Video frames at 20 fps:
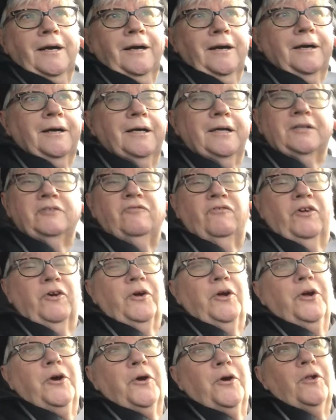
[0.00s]
It's
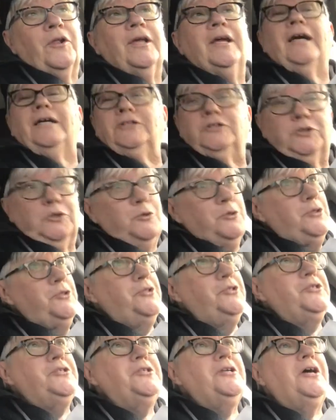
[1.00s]
very early. I showed you
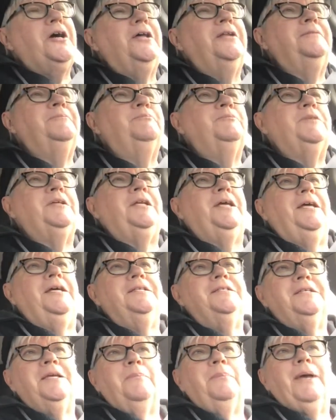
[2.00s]
the sun. Today
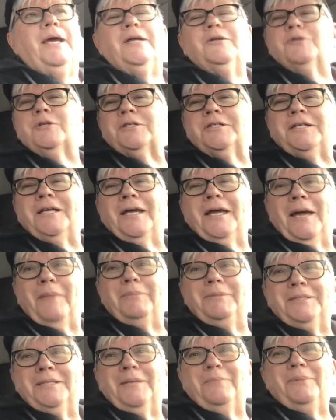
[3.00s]
is St. Patrick's Day.
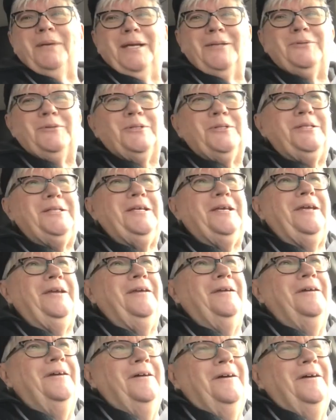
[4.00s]
Happy St. Patrick's Day.